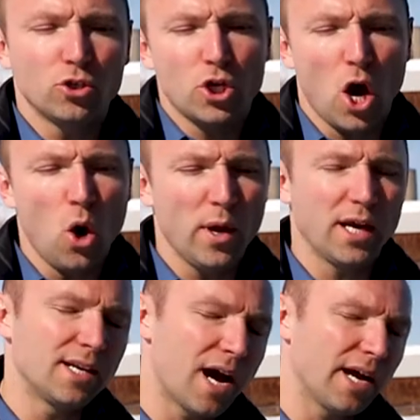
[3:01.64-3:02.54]
you're
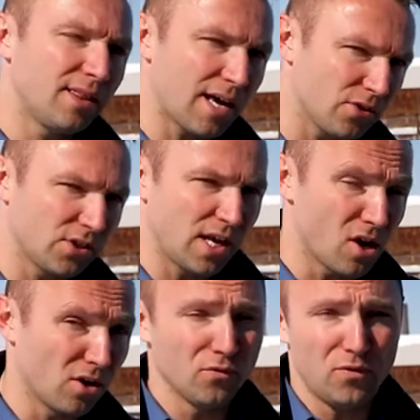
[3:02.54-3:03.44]
towing nine thousand eight
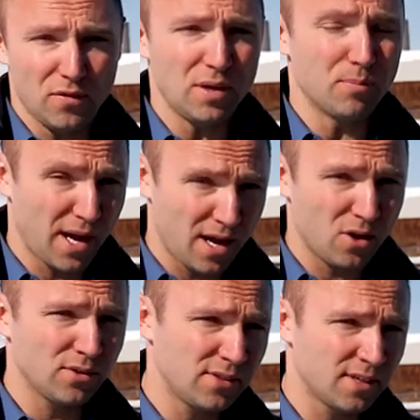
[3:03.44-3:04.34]
hundred fifty
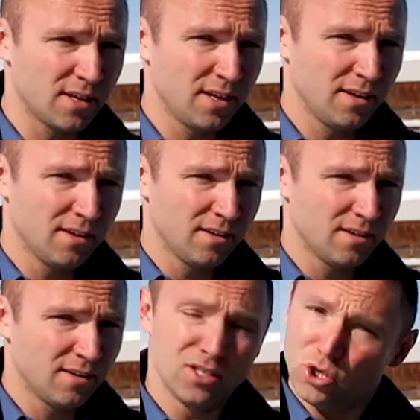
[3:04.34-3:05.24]
pounds,
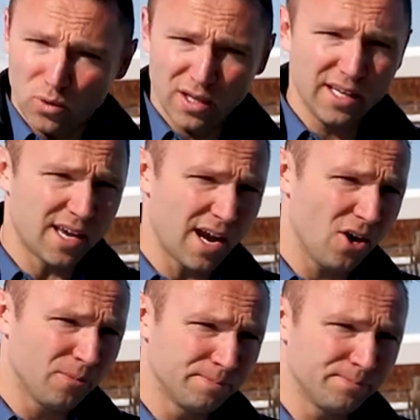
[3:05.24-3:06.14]
do you really care?